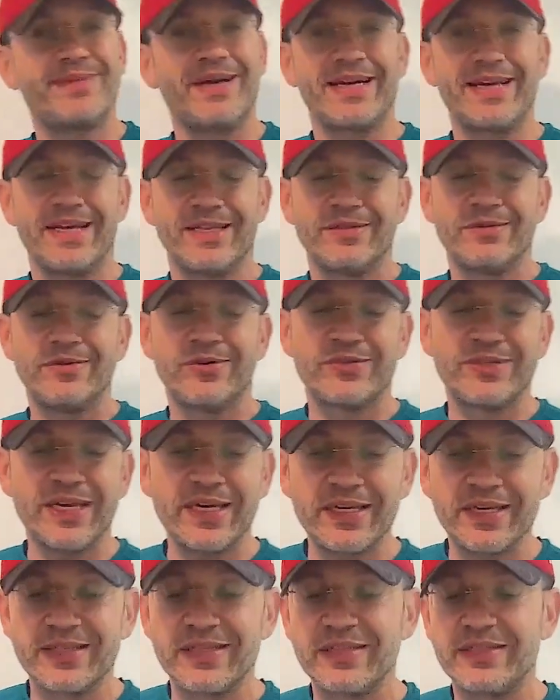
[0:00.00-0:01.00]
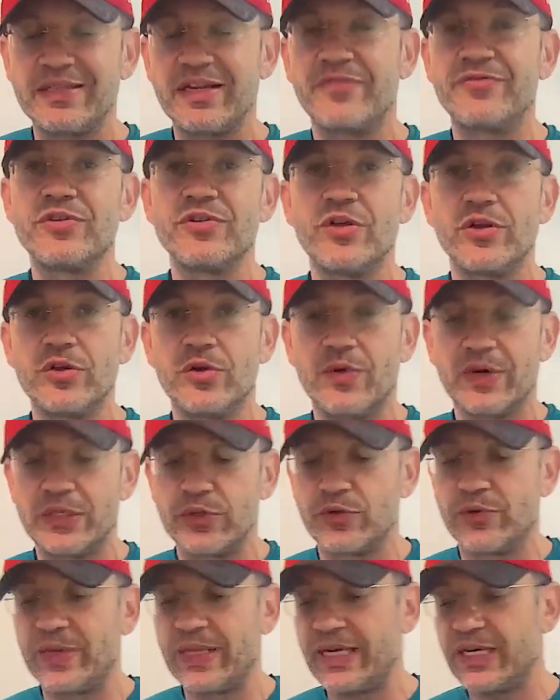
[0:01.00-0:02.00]
again, you're taking this stuff, you don't know what
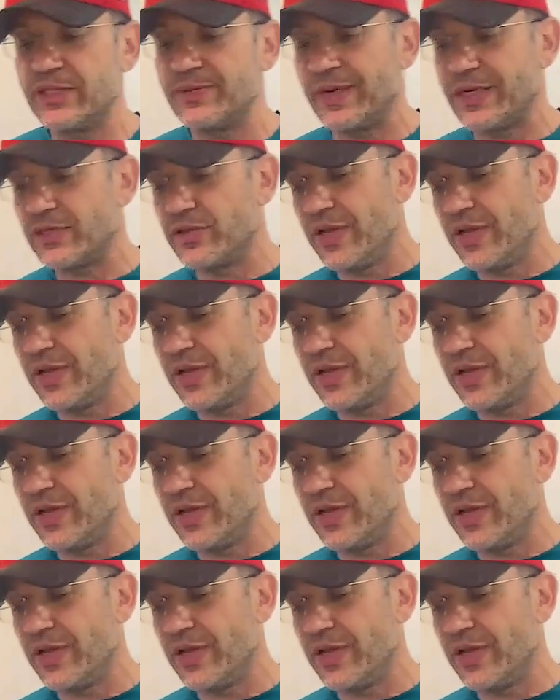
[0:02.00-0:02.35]
to really expect.